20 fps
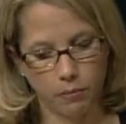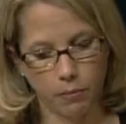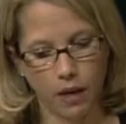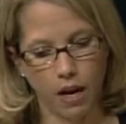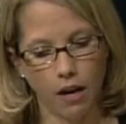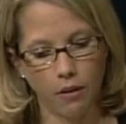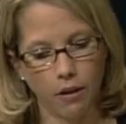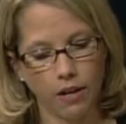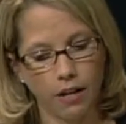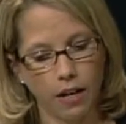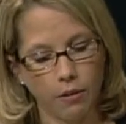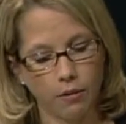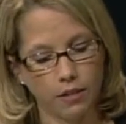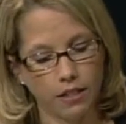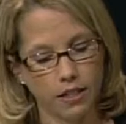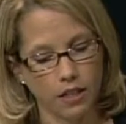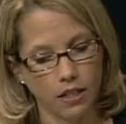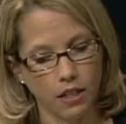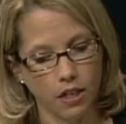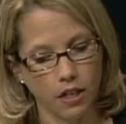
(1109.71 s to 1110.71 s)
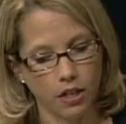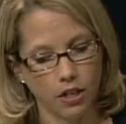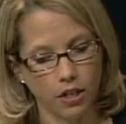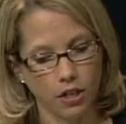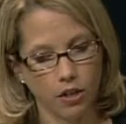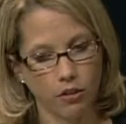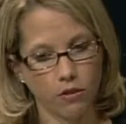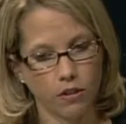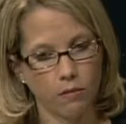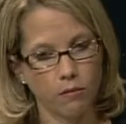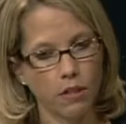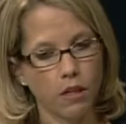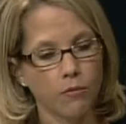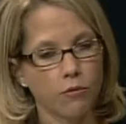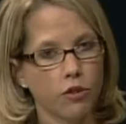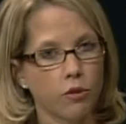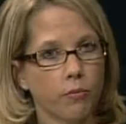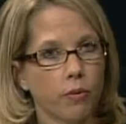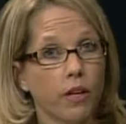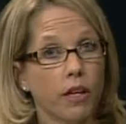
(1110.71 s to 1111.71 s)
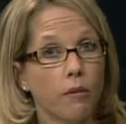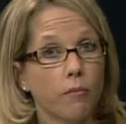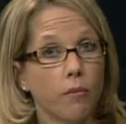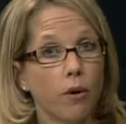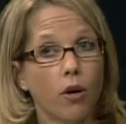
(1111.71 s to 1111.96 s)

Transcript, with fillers: but I, and I was thinking, you know, sometimes you plant